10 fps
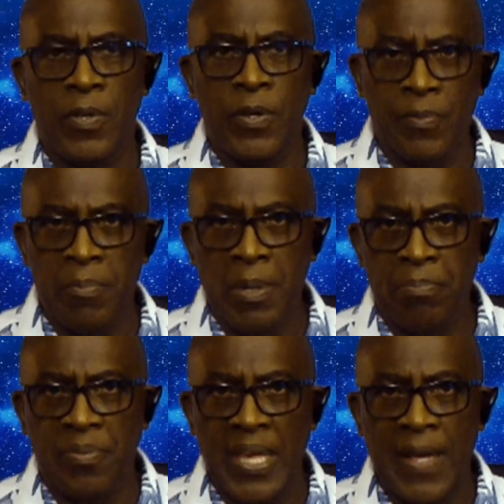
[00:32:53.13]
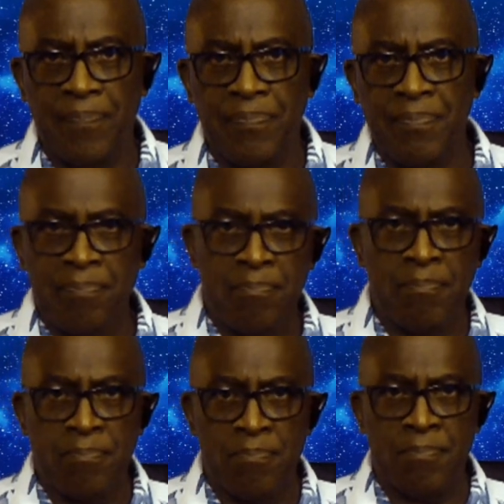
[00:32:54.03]
You remember that.
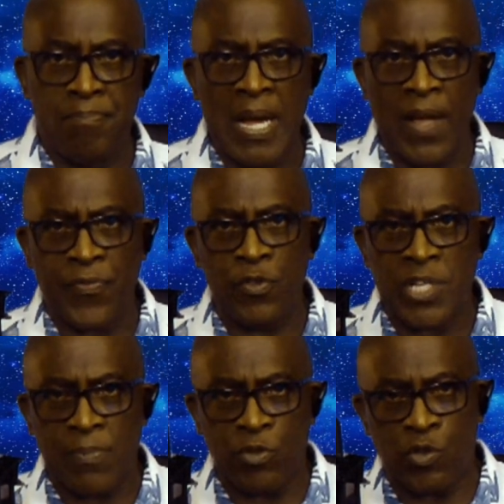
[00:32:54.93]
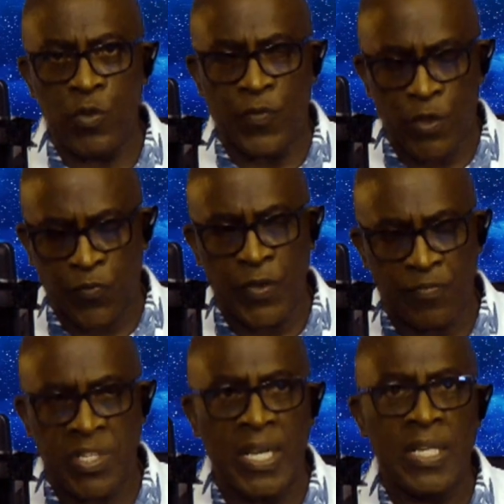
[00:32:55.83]
Matthew chapter 2, verse
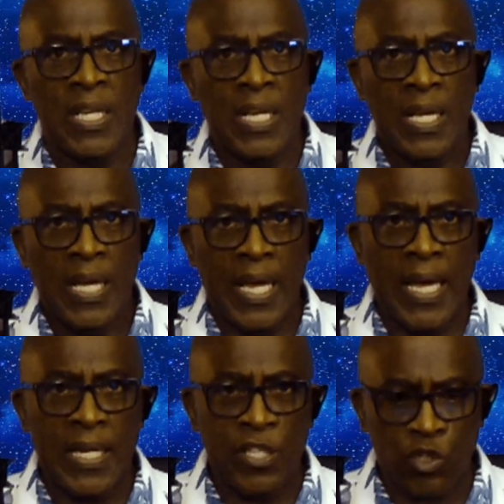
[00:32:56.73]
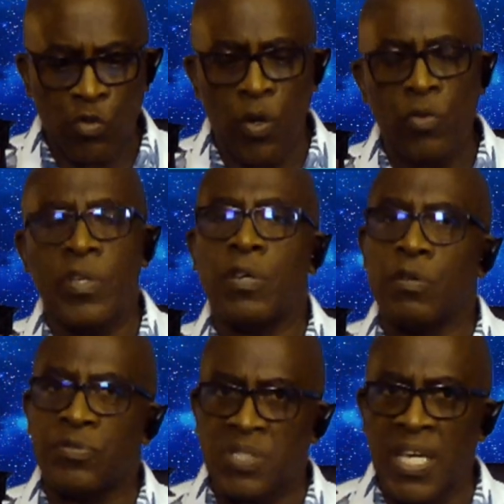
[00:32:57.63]
15, and he's quoting
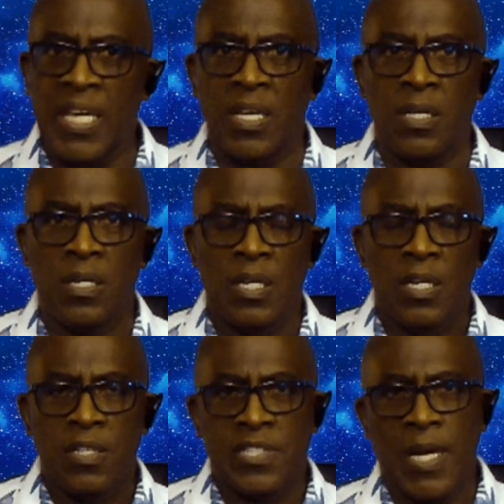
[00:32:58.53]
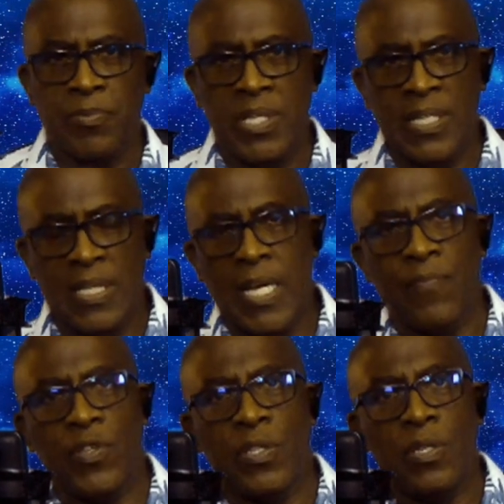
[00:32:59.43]
Hosea chapter
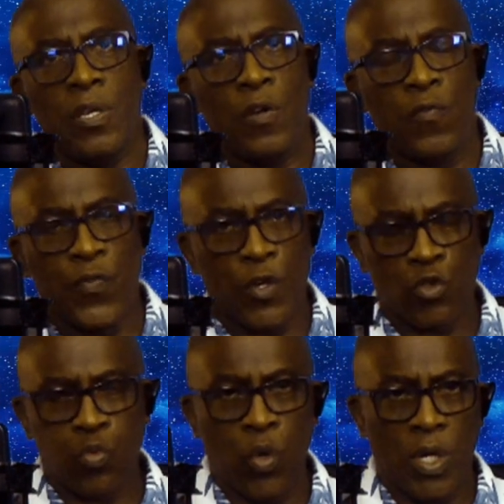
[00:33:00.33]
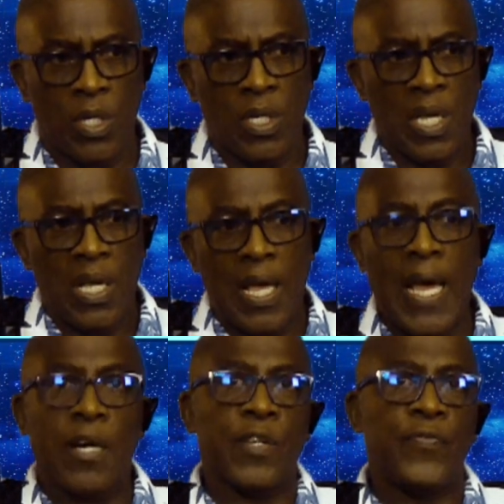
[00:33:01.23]
11, verse 1,
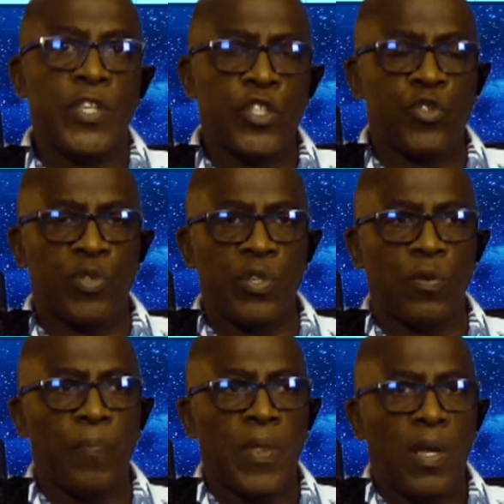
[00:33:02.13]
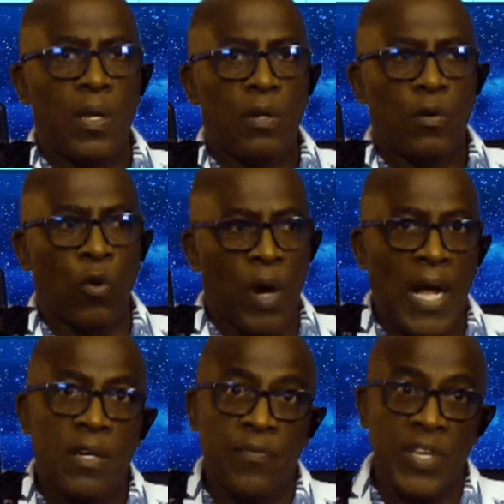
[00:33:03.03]
out of Israel
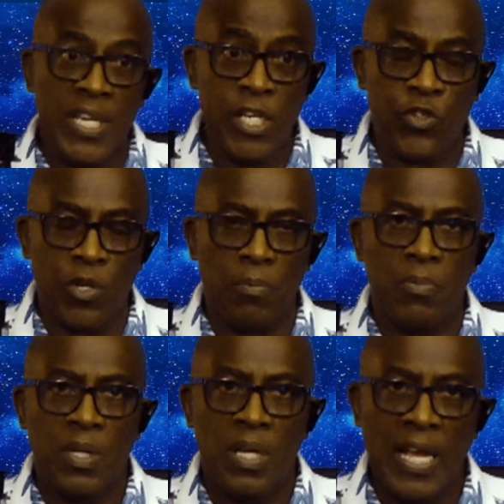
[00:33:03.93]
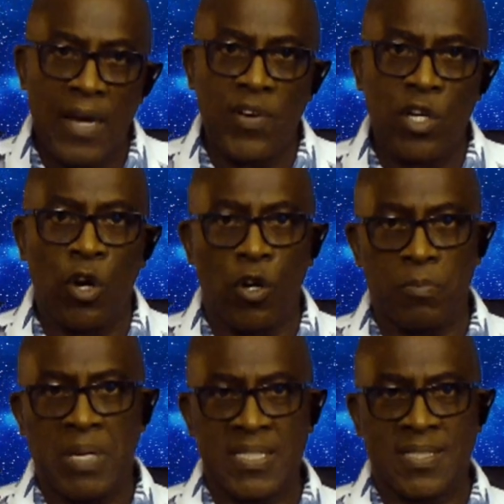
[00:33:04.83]
or out Egypt have I
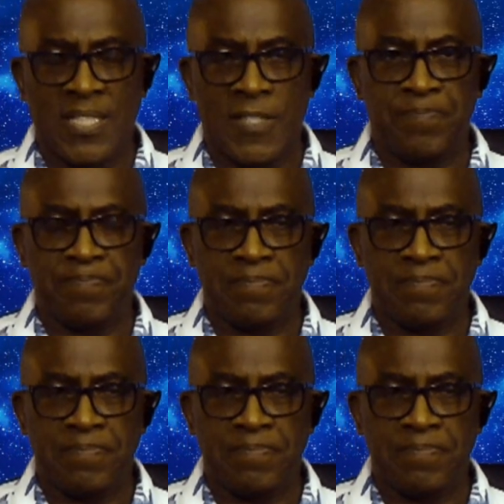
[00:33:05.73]
called my son.